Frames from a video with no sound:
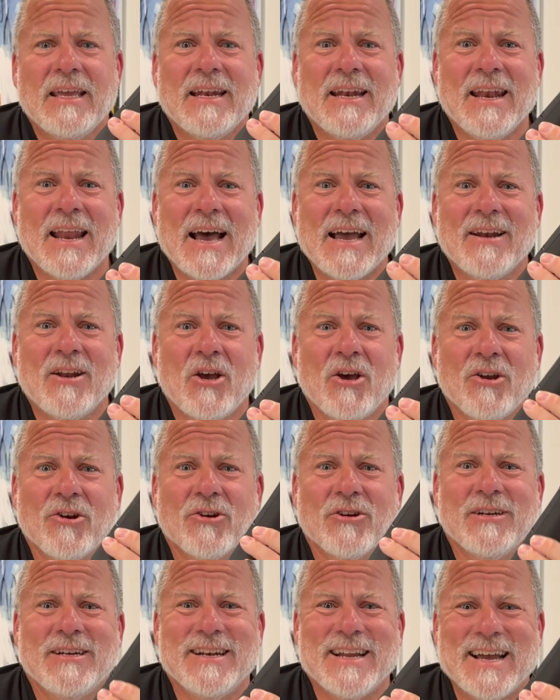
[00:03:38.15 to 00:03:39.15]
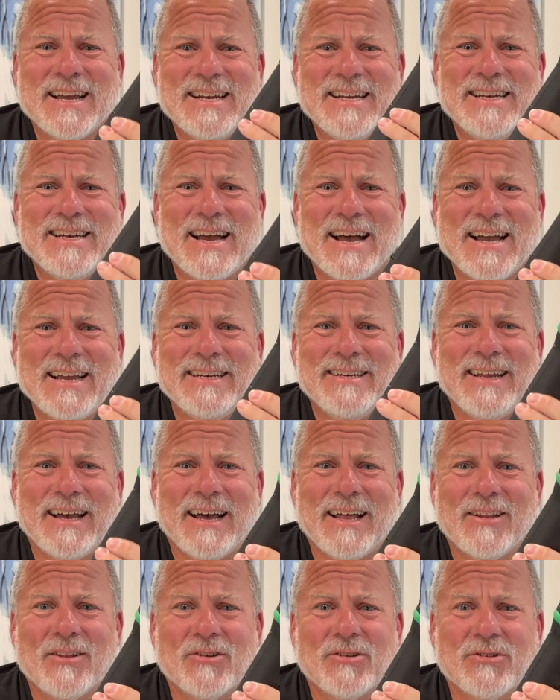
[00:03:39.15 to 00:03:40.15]

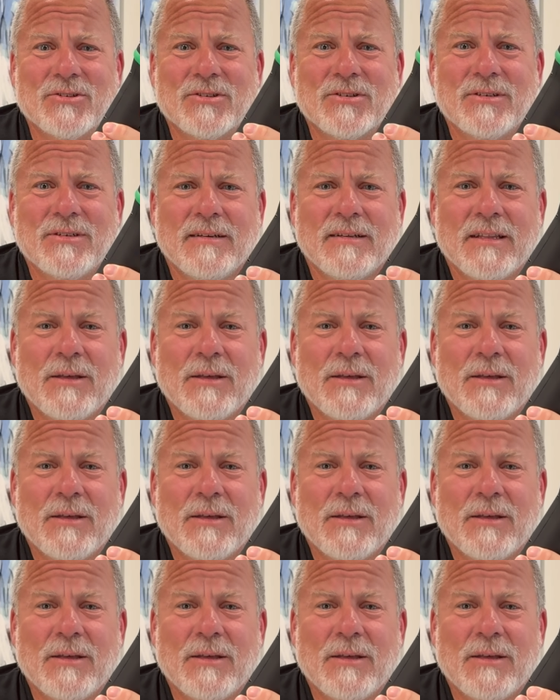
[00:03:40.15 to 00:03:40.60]
$999.